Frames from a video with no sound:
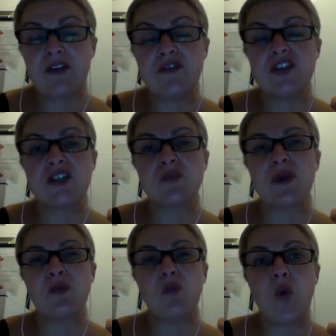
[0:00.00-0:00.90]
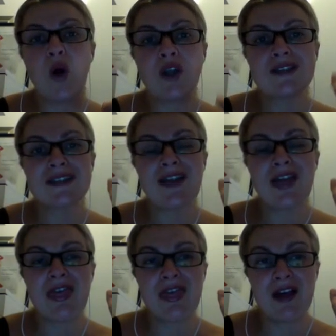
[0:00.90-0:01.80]
you just went, what
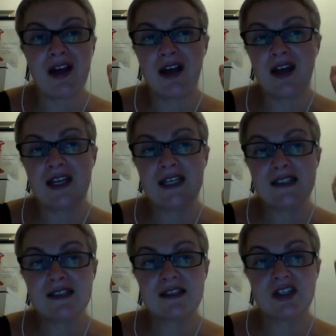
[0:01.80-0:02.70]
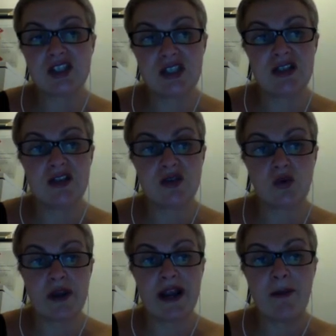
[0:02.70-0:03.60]
the is she
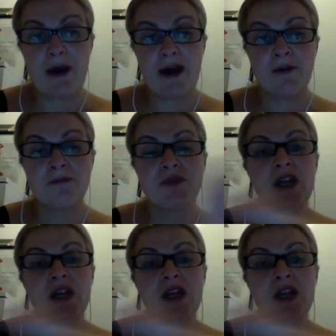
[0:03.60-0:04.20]
talking about?